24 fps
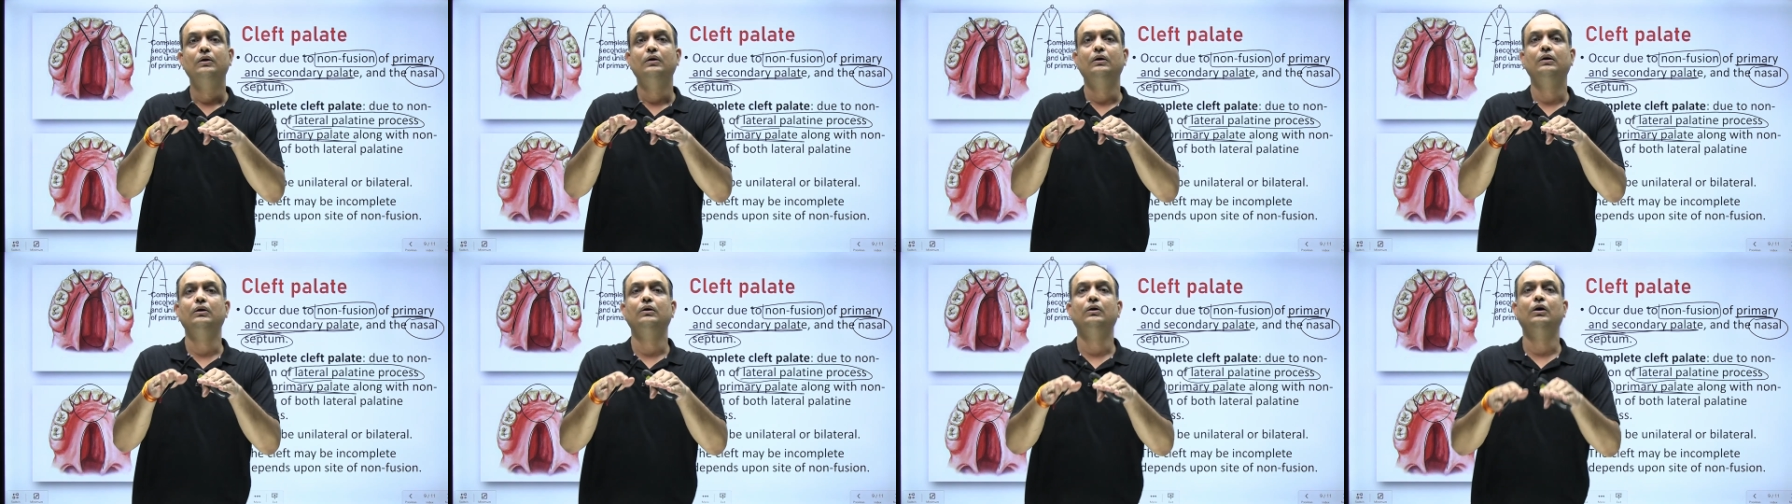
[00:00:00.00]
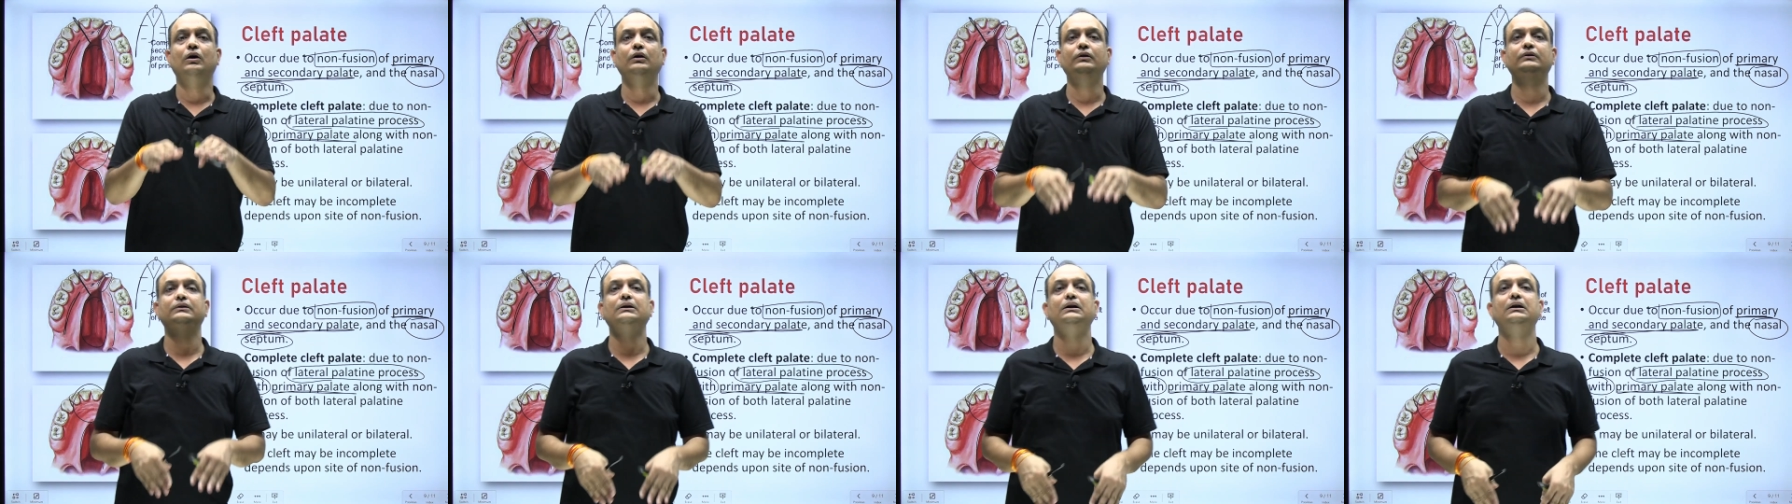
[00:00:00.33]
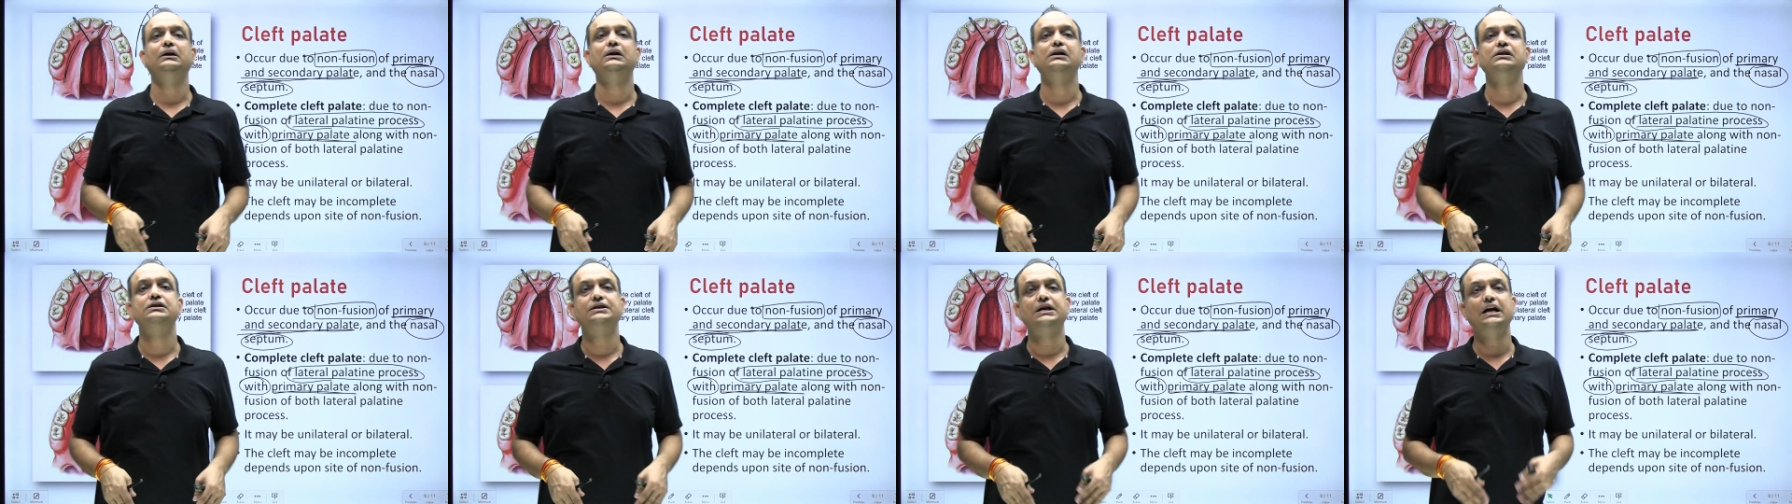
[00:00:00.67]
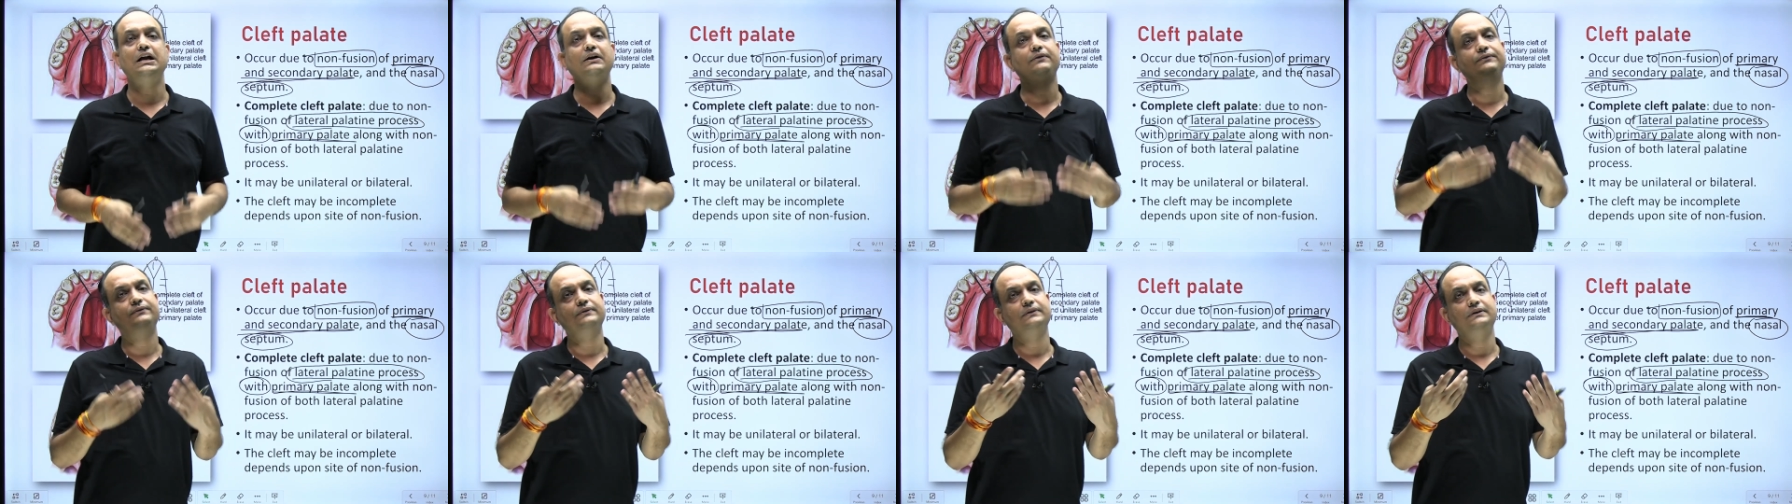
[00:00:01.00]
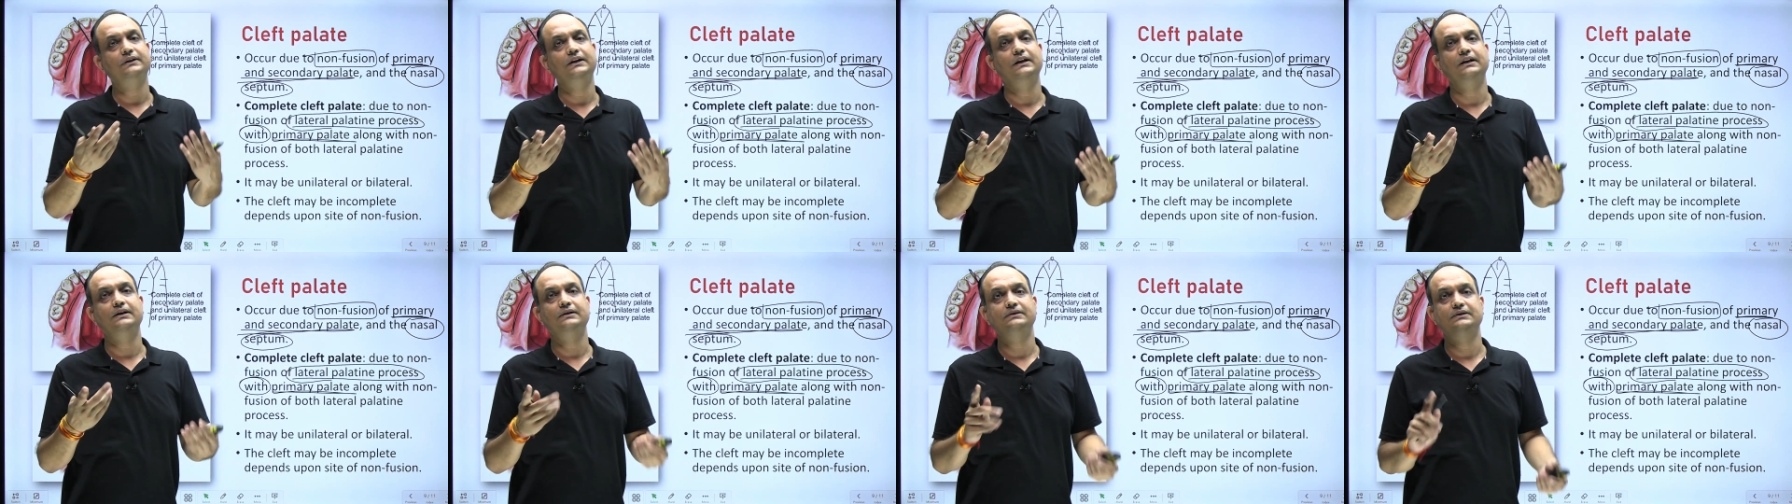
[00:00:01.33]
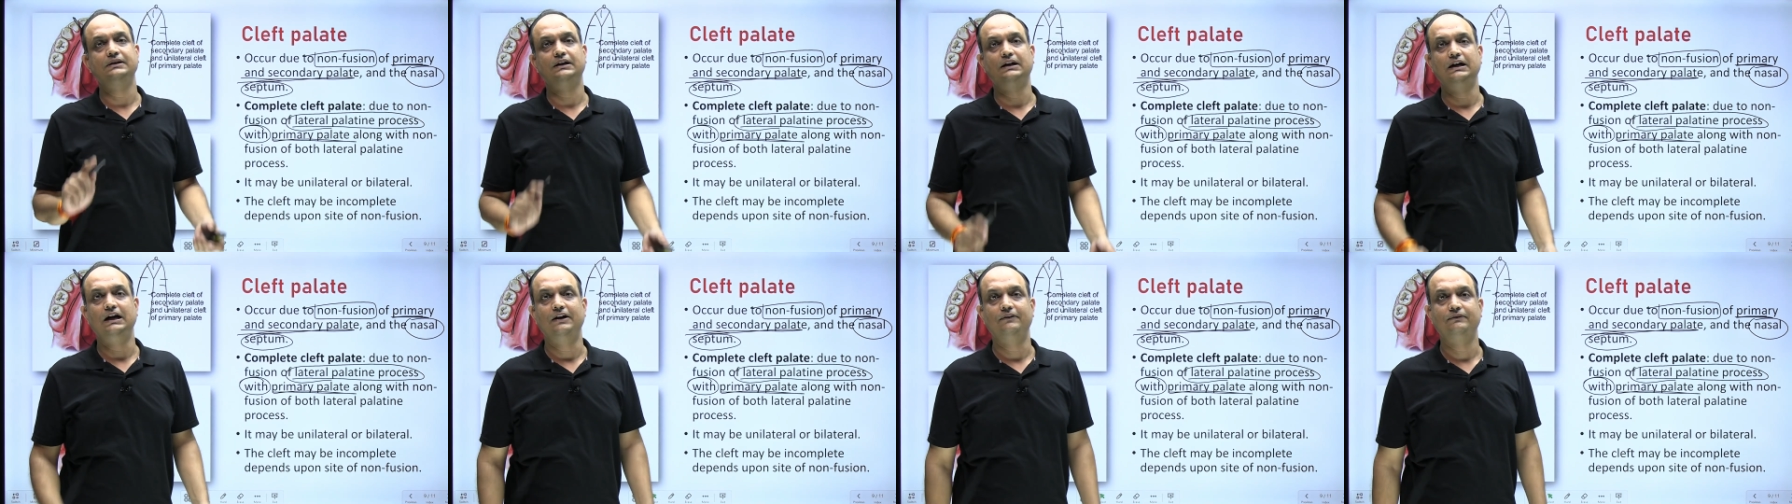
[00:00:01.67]
horizontal shelf, there is
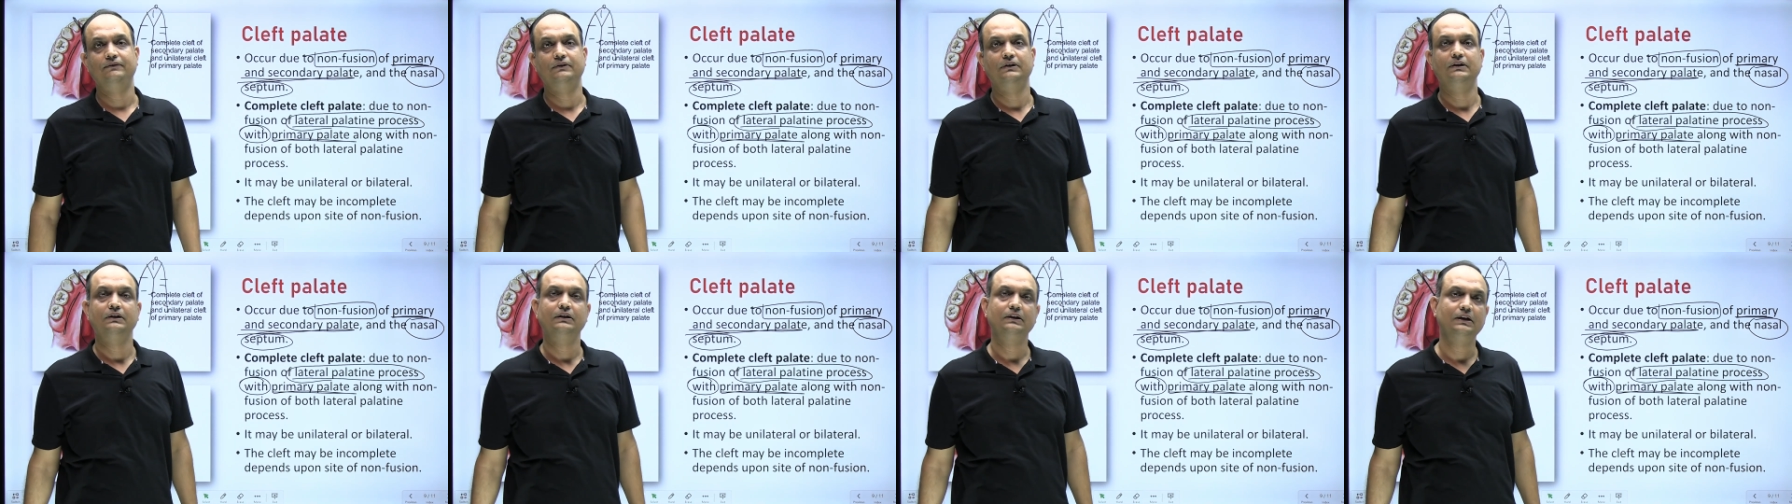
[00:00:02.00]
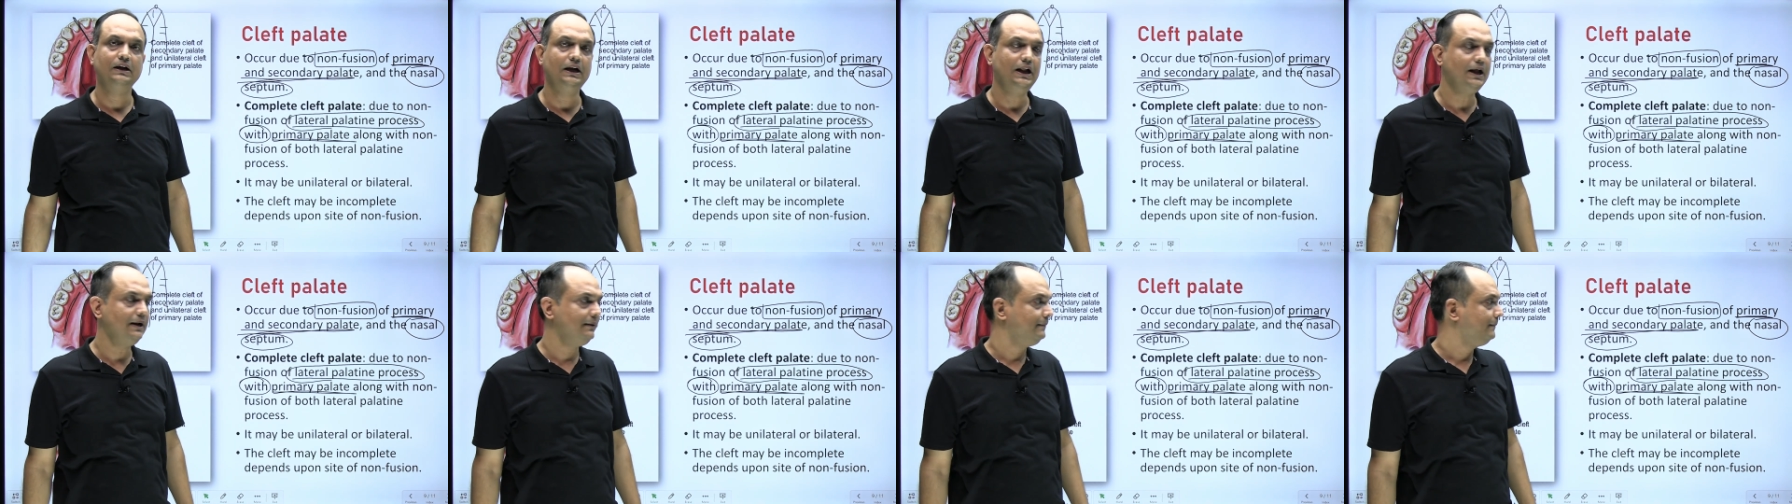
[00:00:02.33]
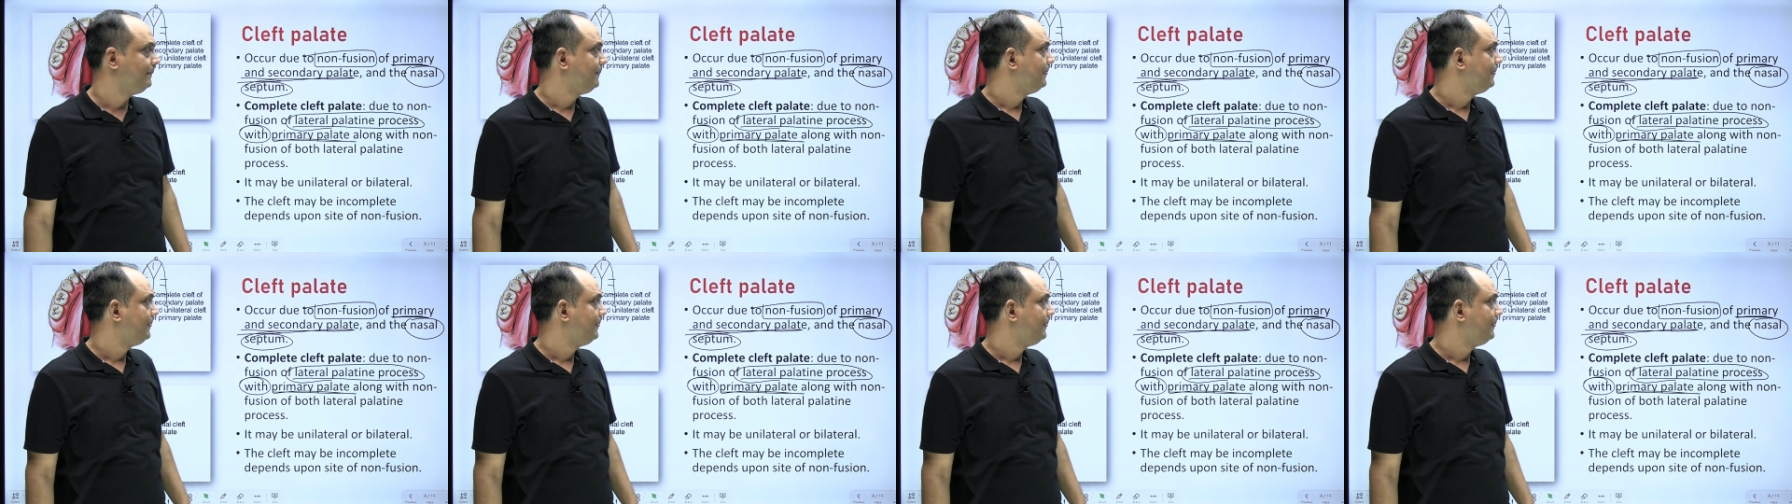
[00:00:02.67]
a cleft. Clear?